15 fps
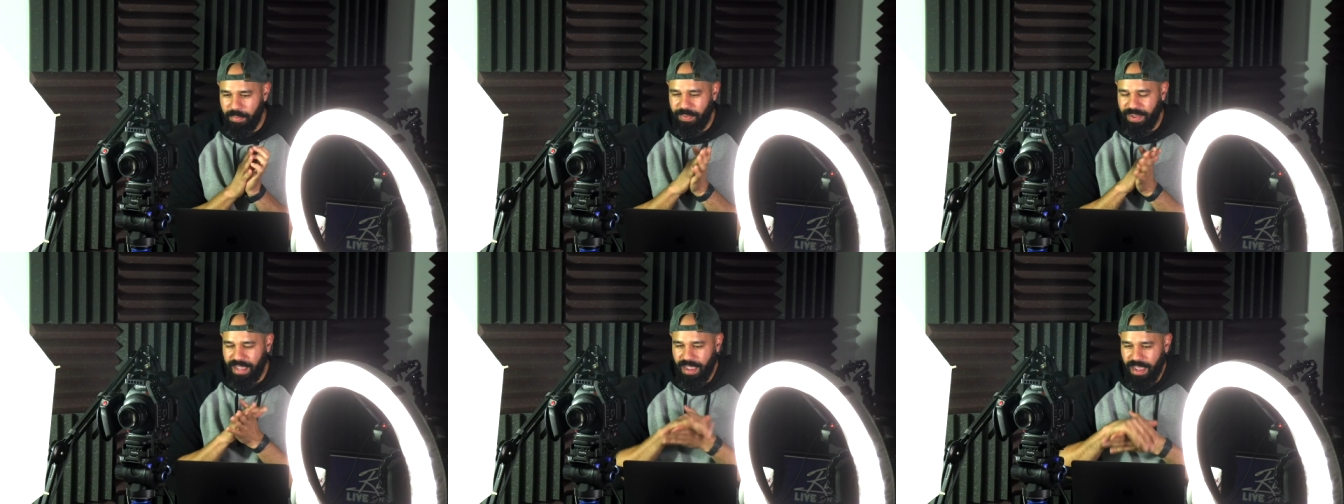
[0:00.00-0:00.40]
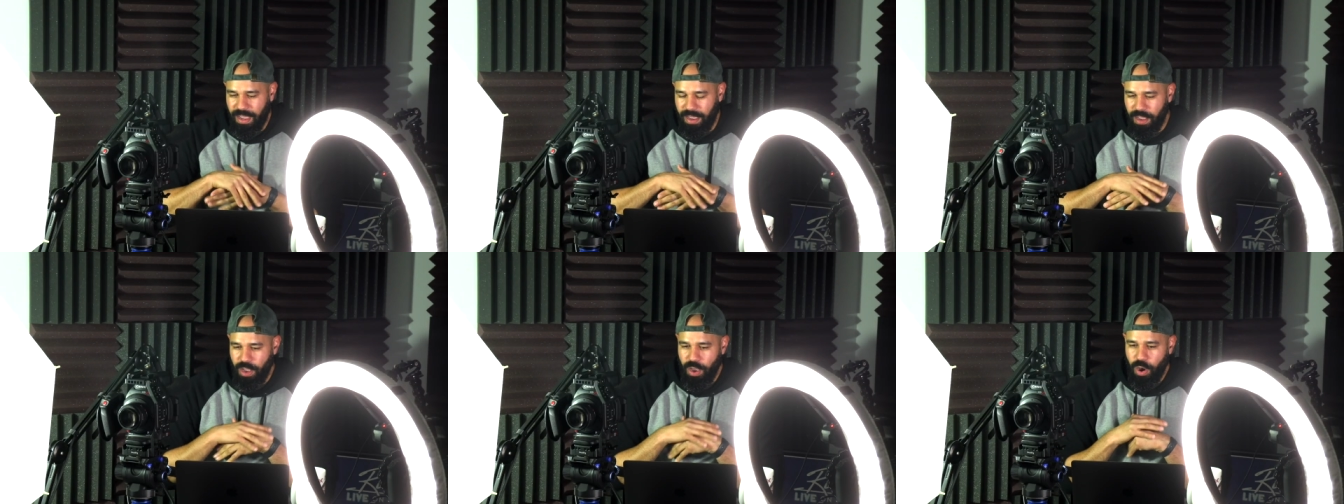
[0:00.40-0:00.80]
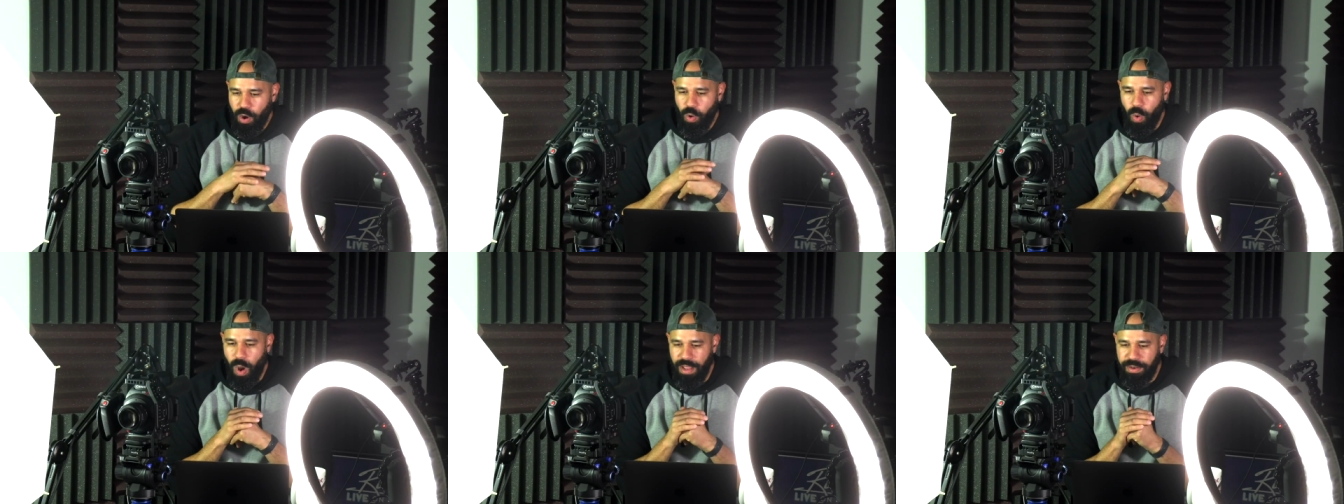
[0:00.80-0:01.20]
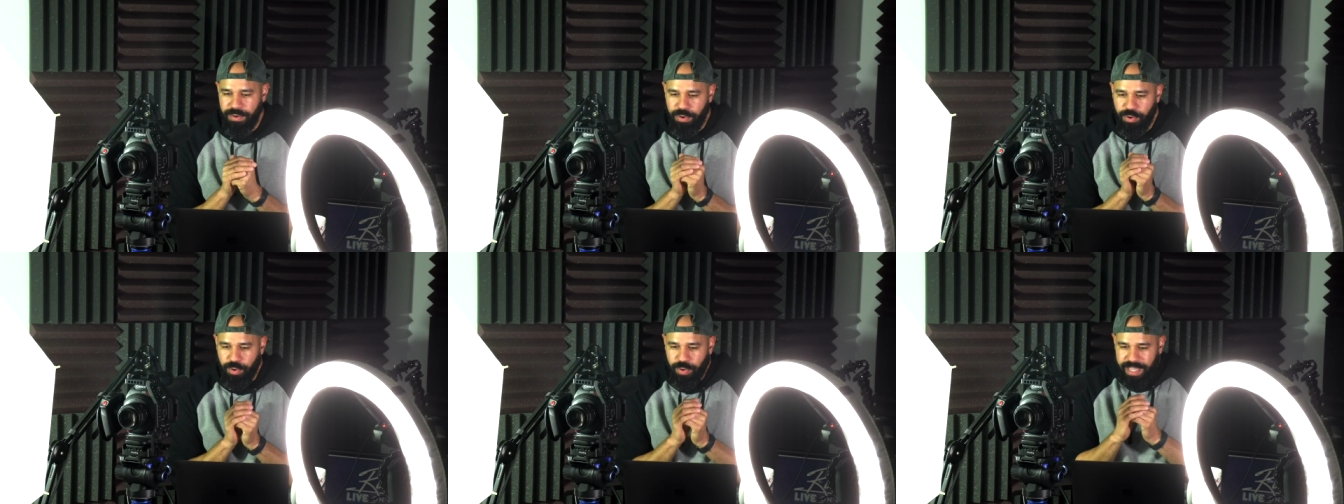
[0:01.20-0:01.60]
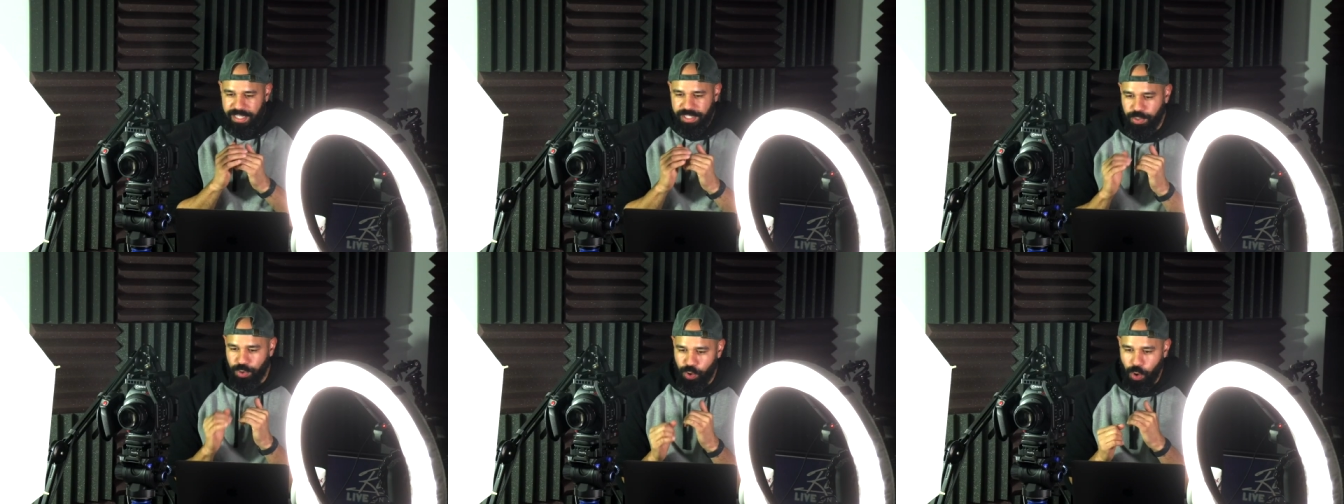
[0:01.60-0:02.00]
pay Juan
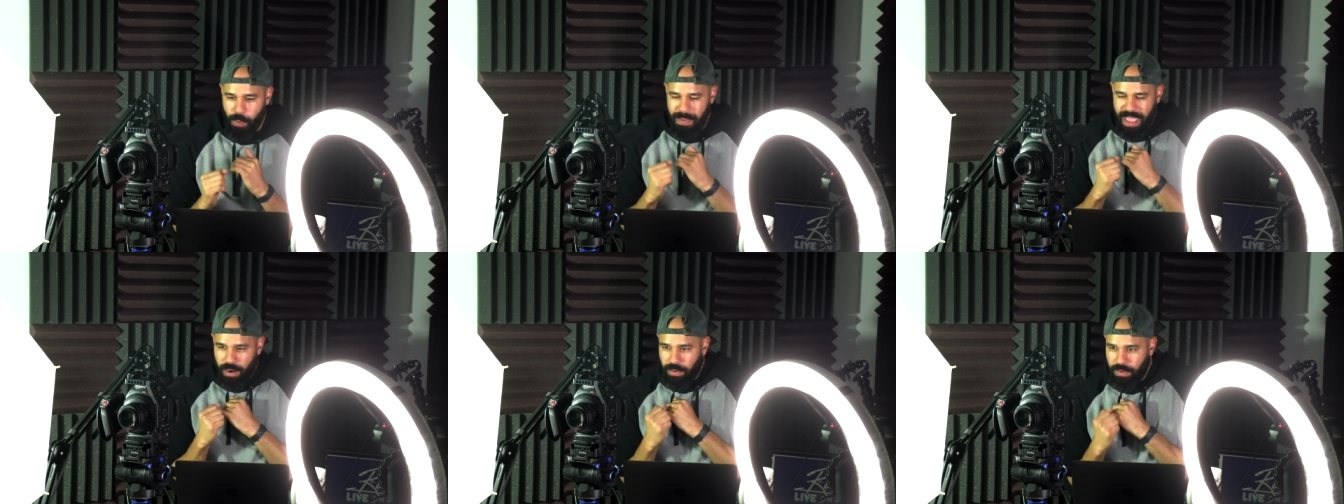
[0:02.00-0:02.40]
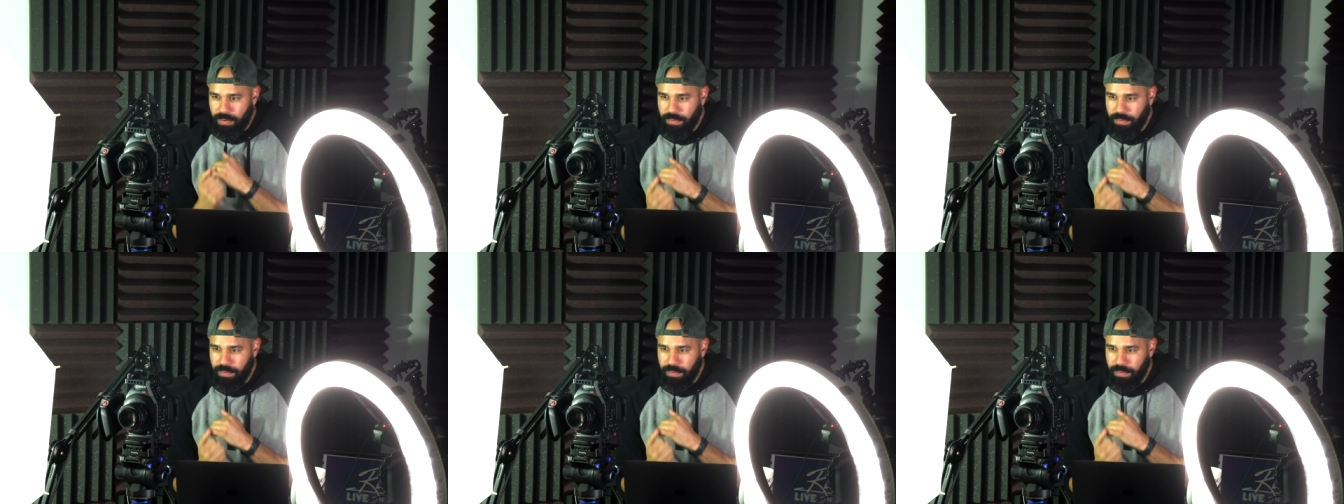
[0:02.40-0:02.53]
Ruiz Romero.